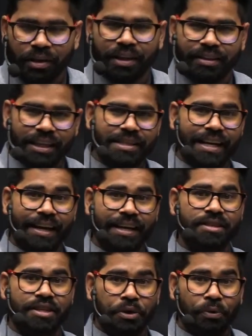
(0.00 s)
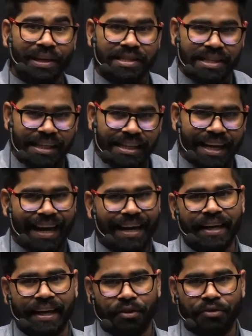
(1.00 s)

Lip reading: This here is UNCTAD,